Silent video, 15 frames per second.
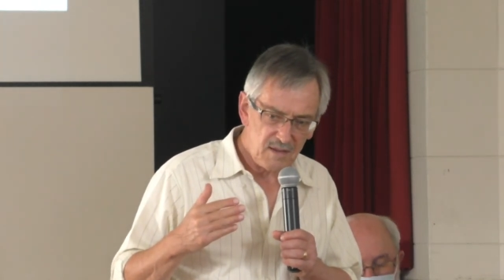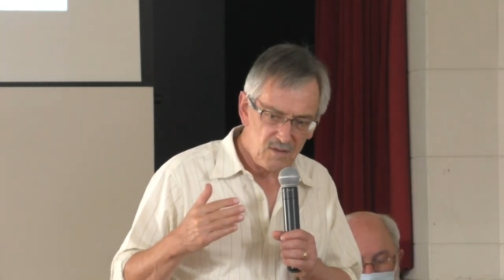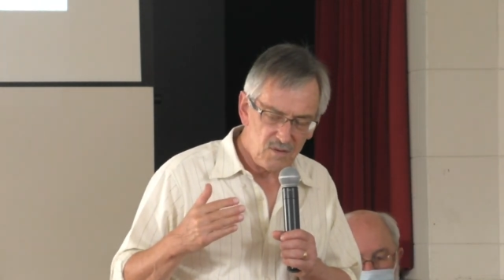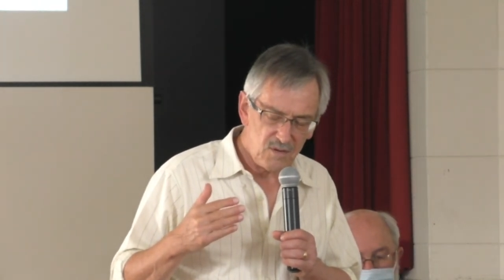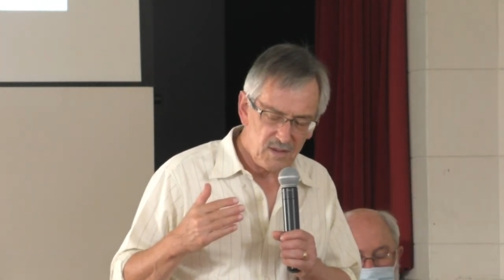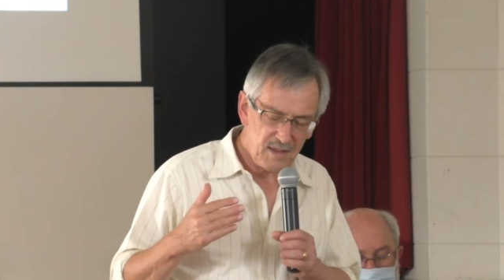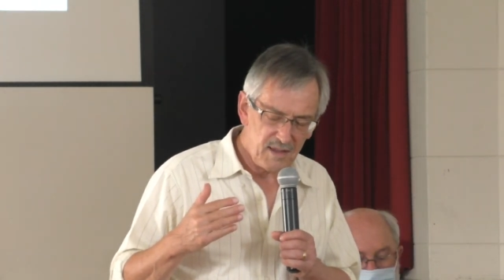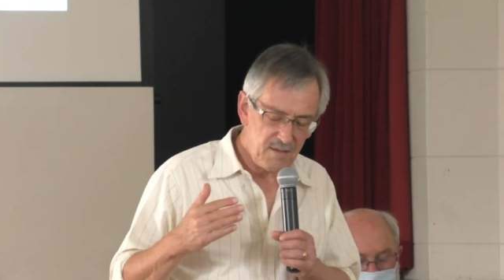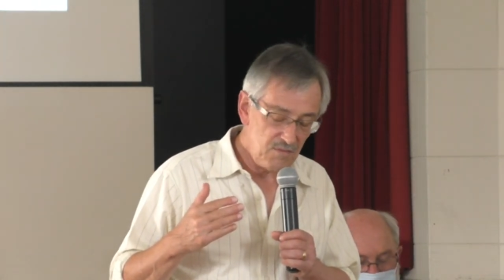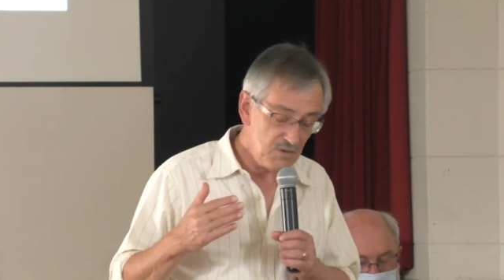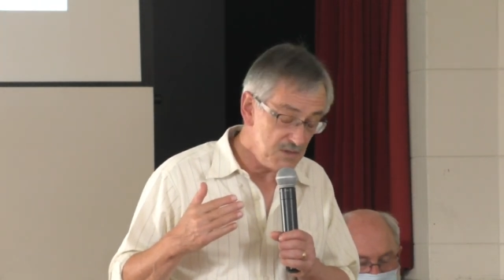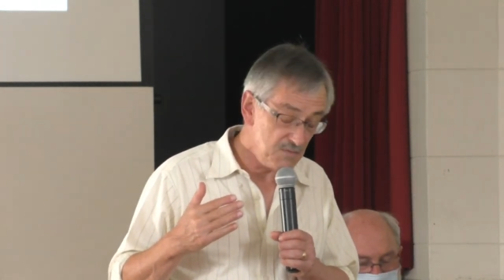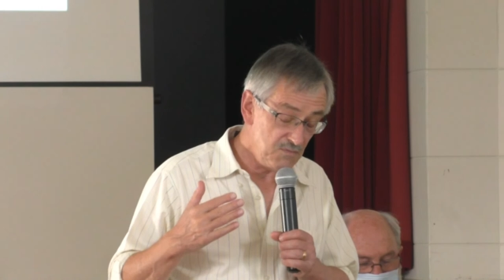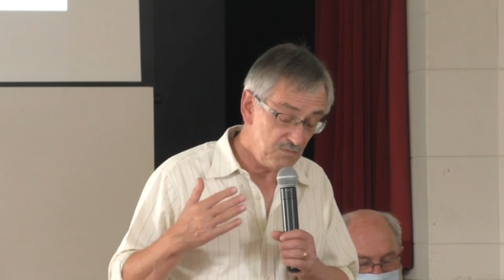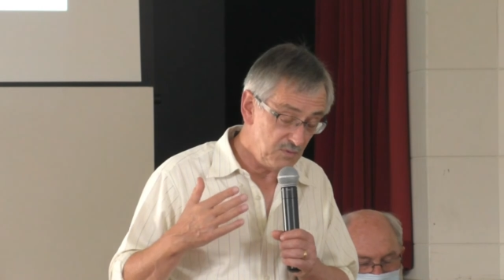it
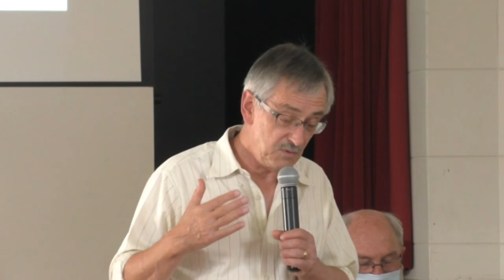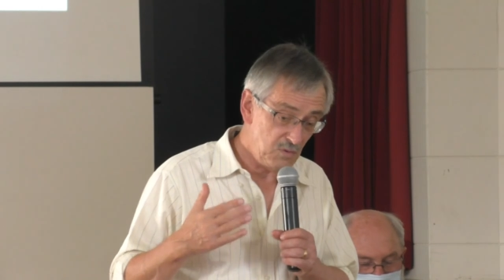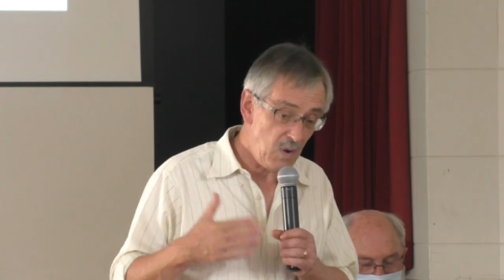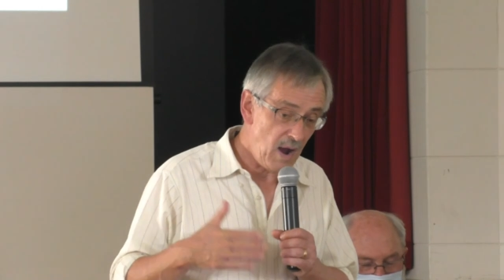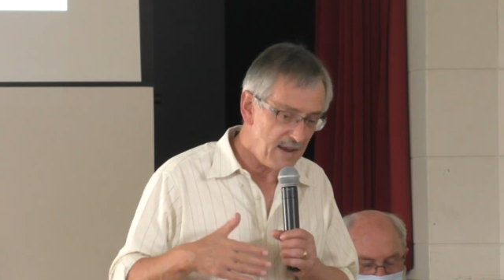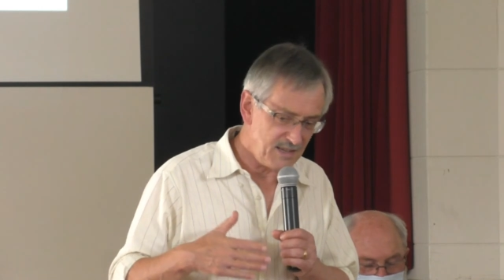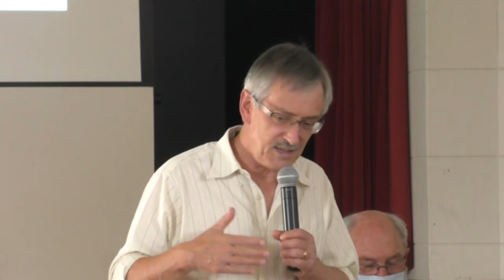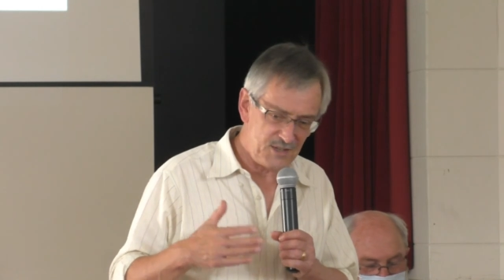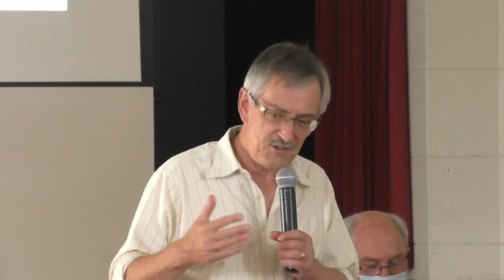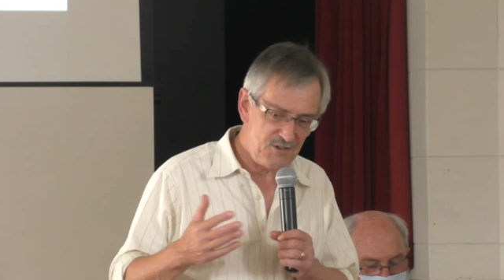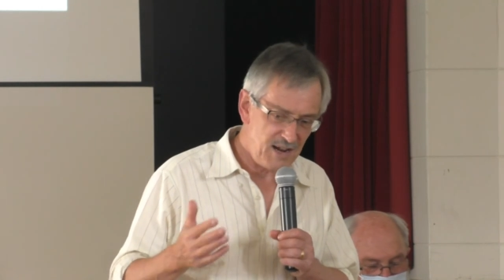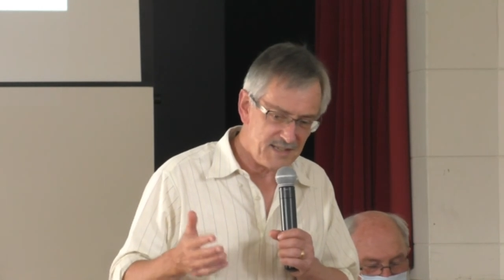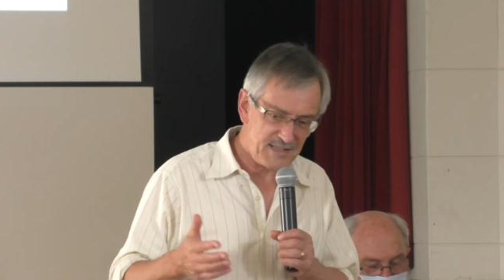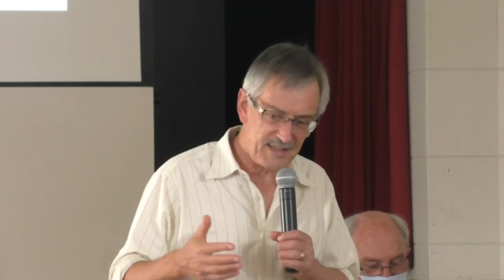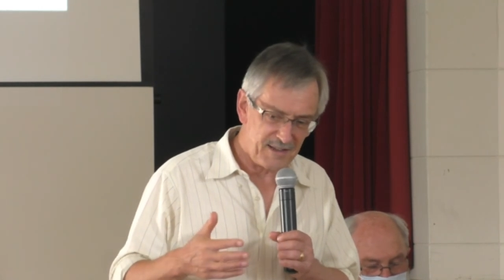was quite
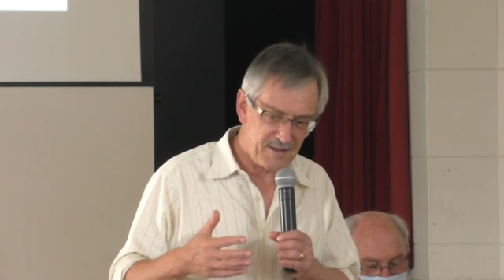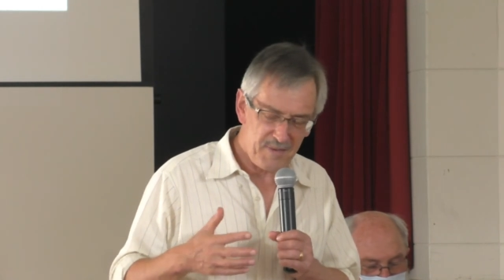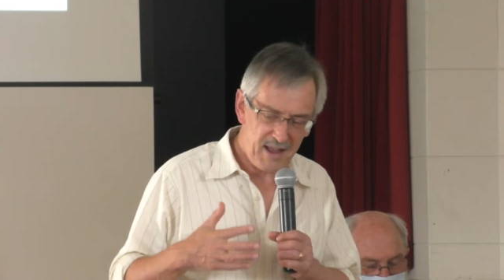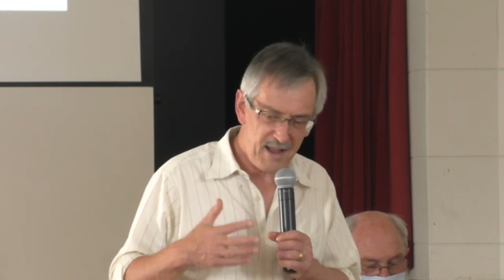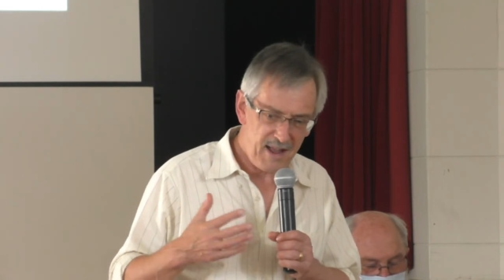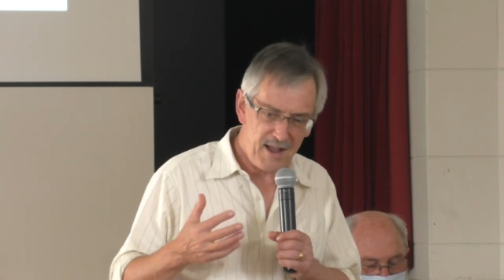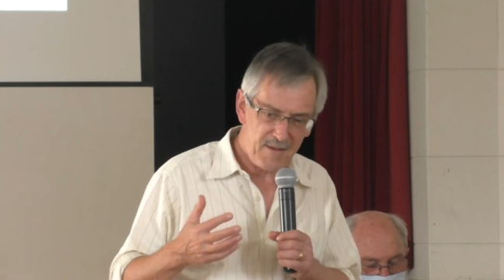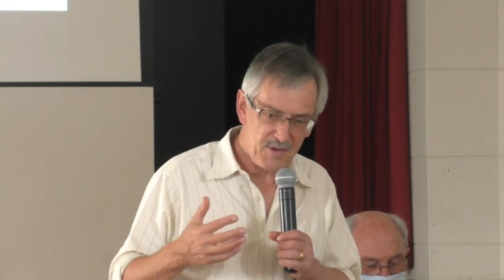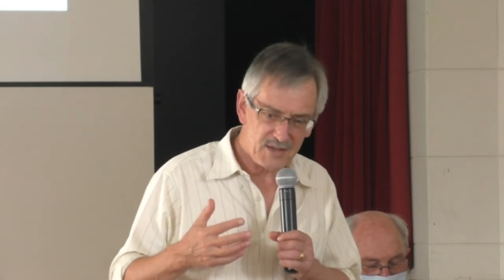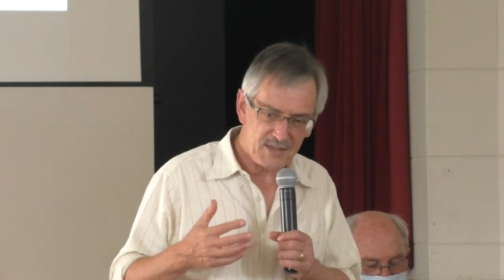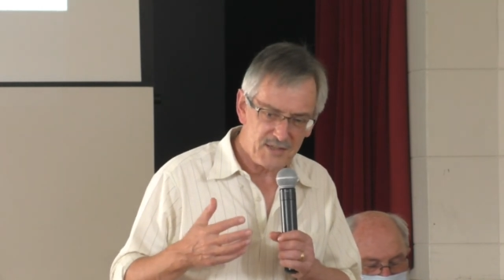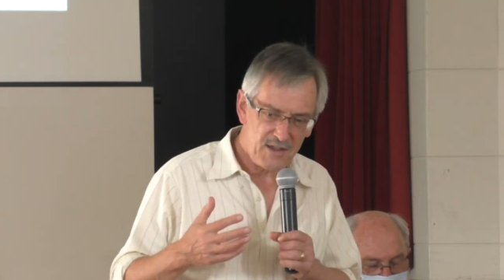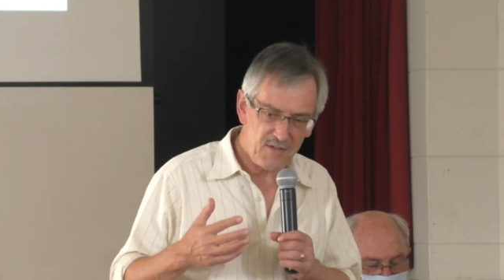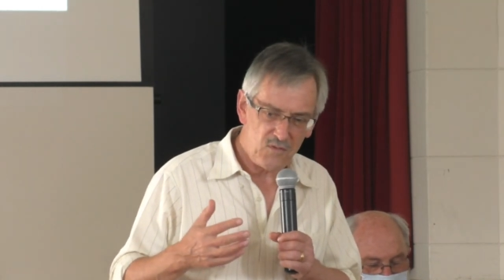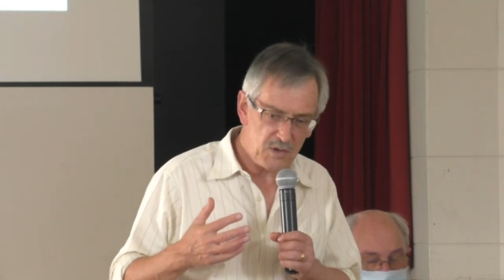distressing about how much stuff